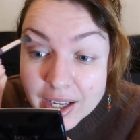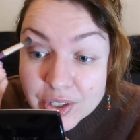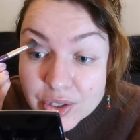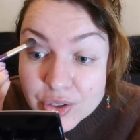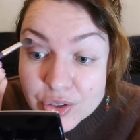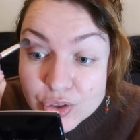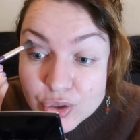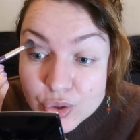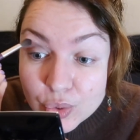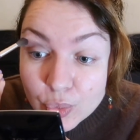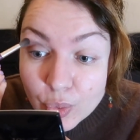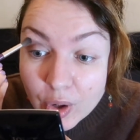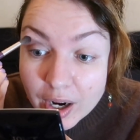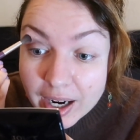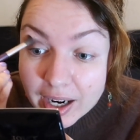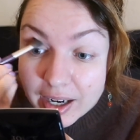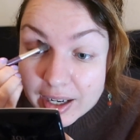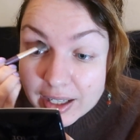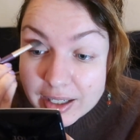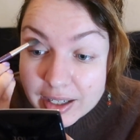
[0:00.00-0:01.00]
used to
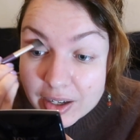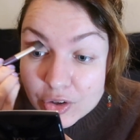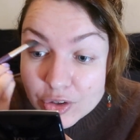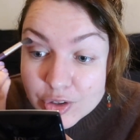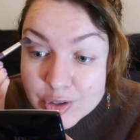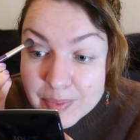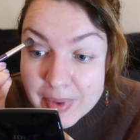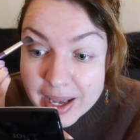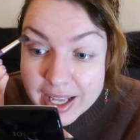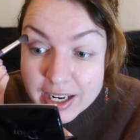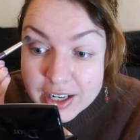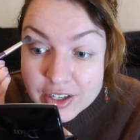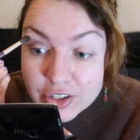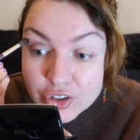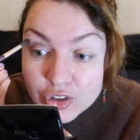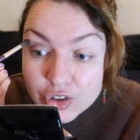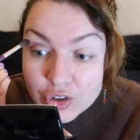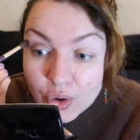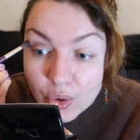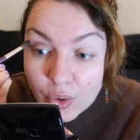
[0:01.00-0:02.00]
work at a
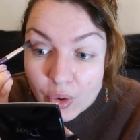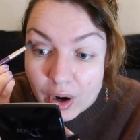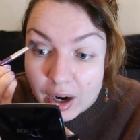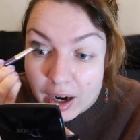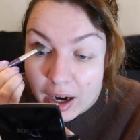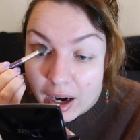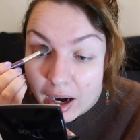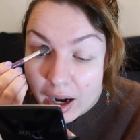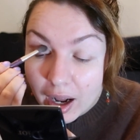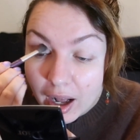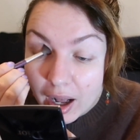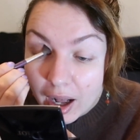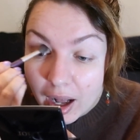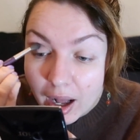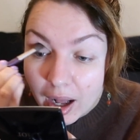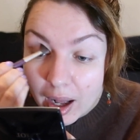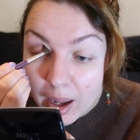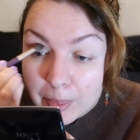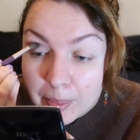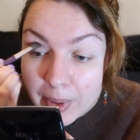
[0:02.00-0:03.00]
cosmetics store
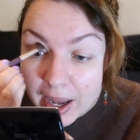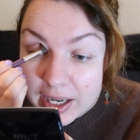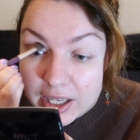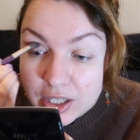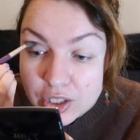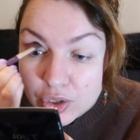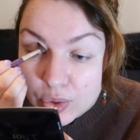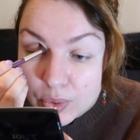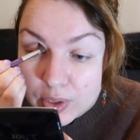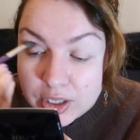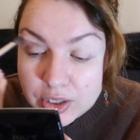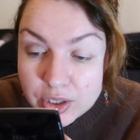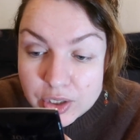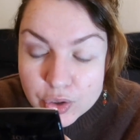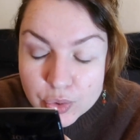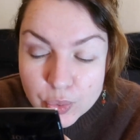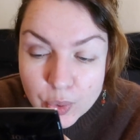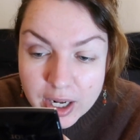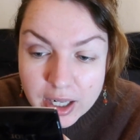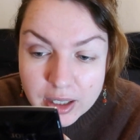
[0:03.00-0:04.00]
back in
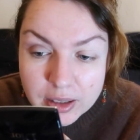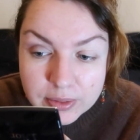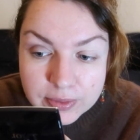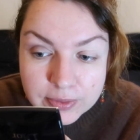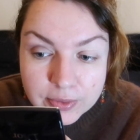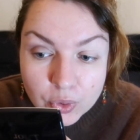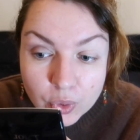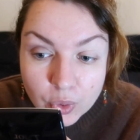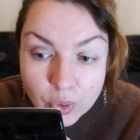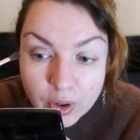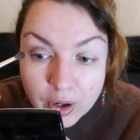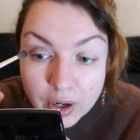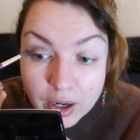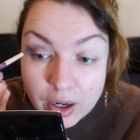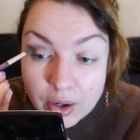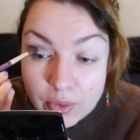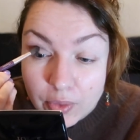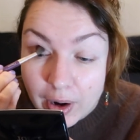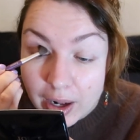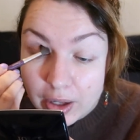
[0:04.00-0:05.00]
2012 or
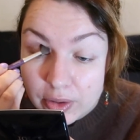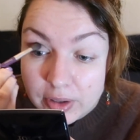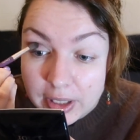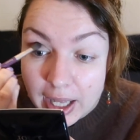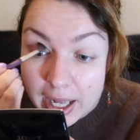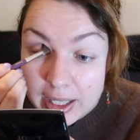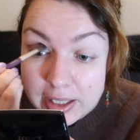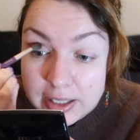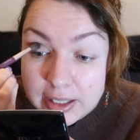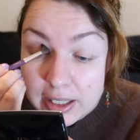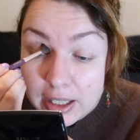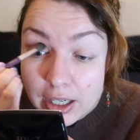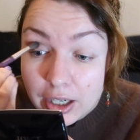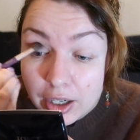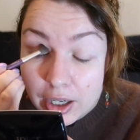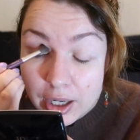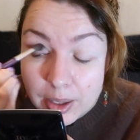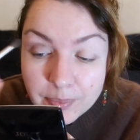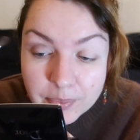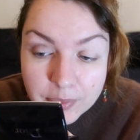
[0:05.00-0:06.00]
around that
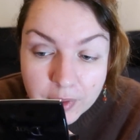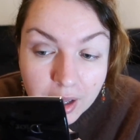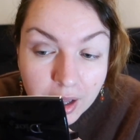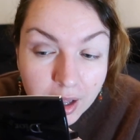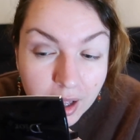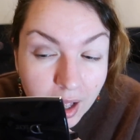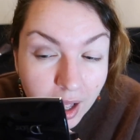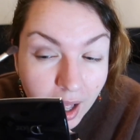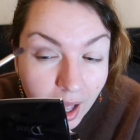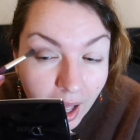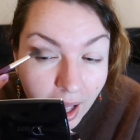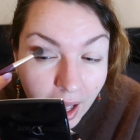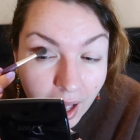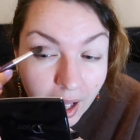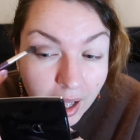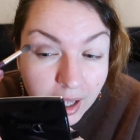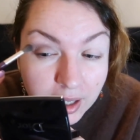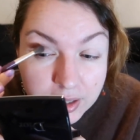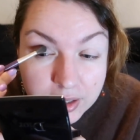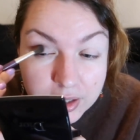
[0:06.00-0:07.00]
year.
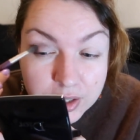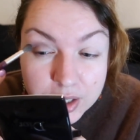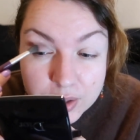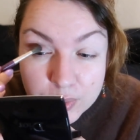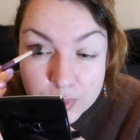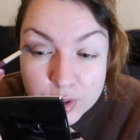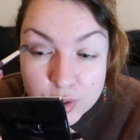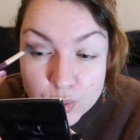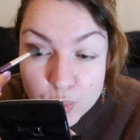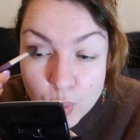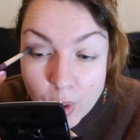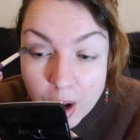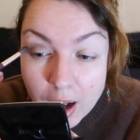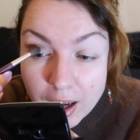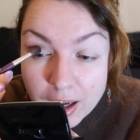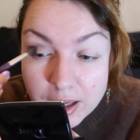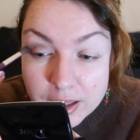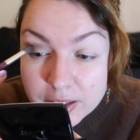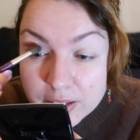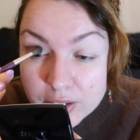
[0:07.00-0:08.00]
And she was
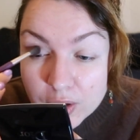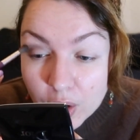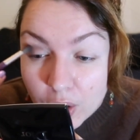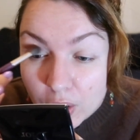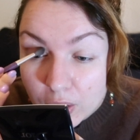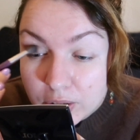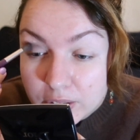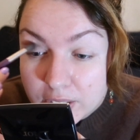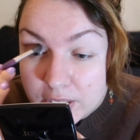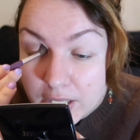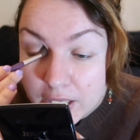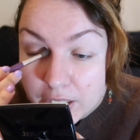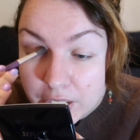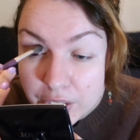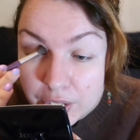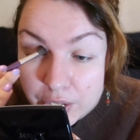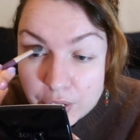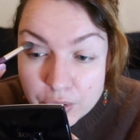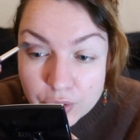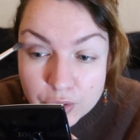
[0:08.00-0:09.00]
once holding a
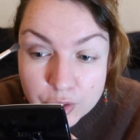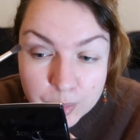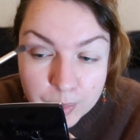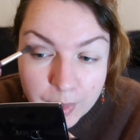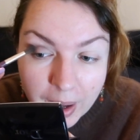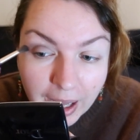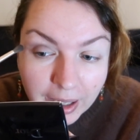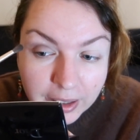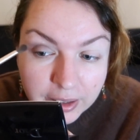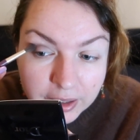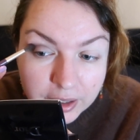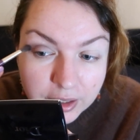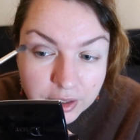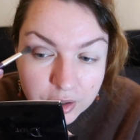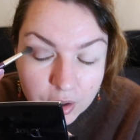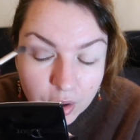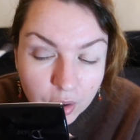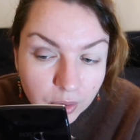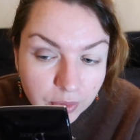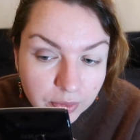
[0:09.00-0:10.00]
huge palette
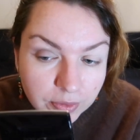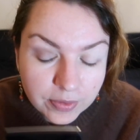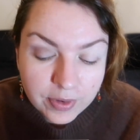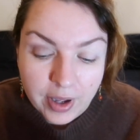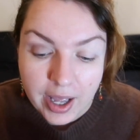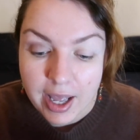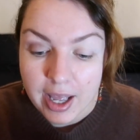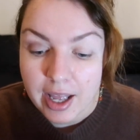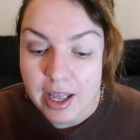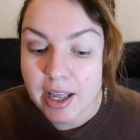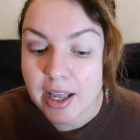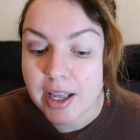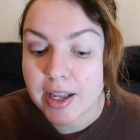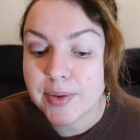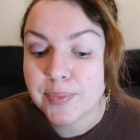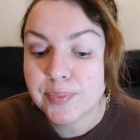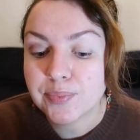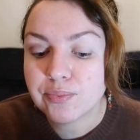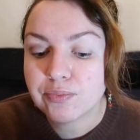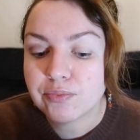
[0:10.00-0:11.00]
of
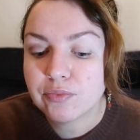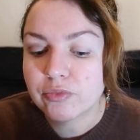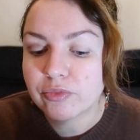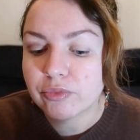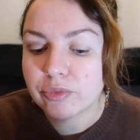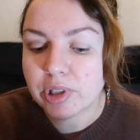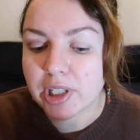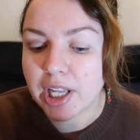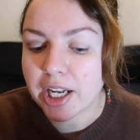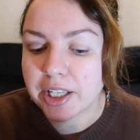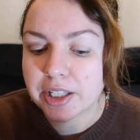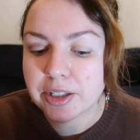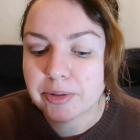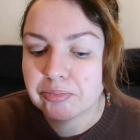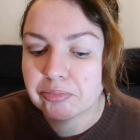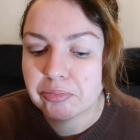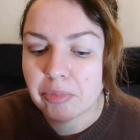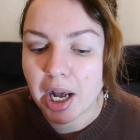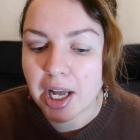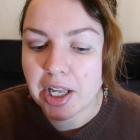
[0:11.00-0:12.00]
a, like,
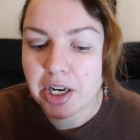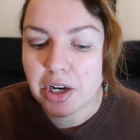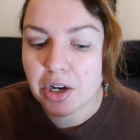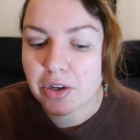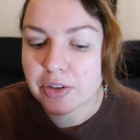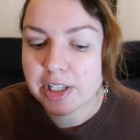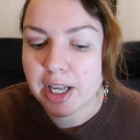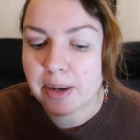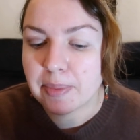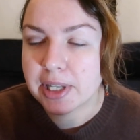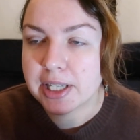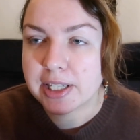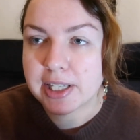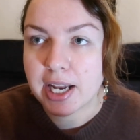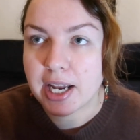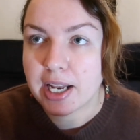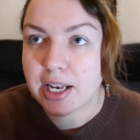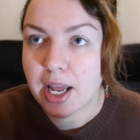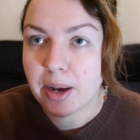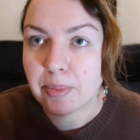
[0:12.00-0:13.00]
I don't know, some
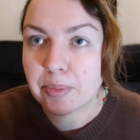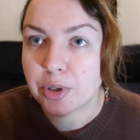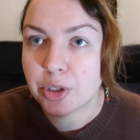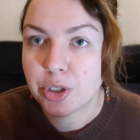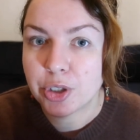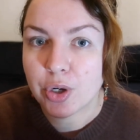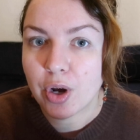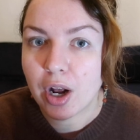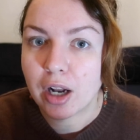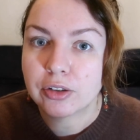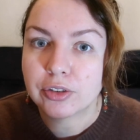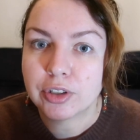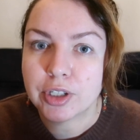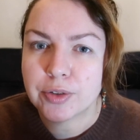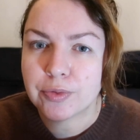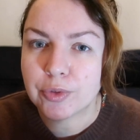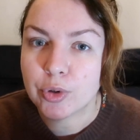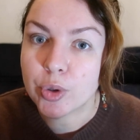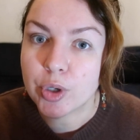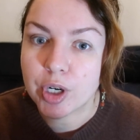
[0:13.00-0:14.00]
insane number,
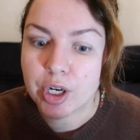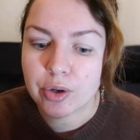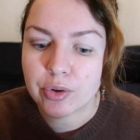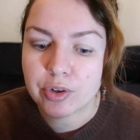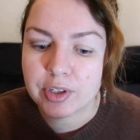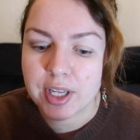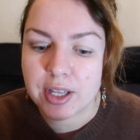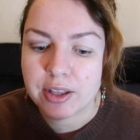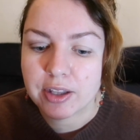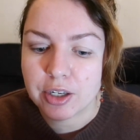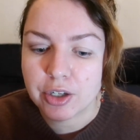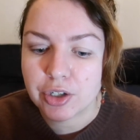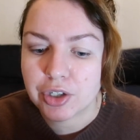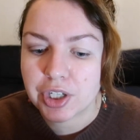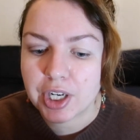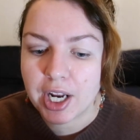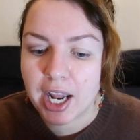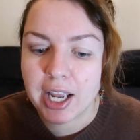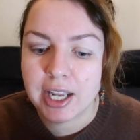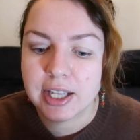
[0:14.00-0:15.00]
240 or something
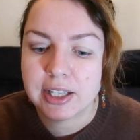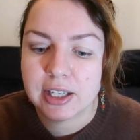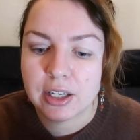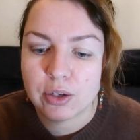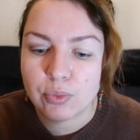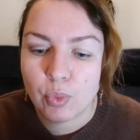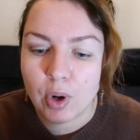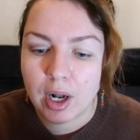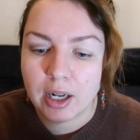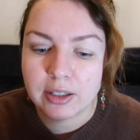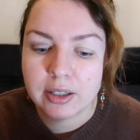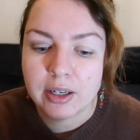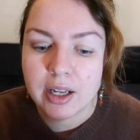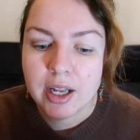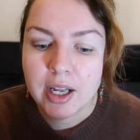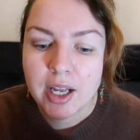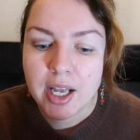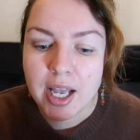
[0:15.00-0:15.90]
shades in one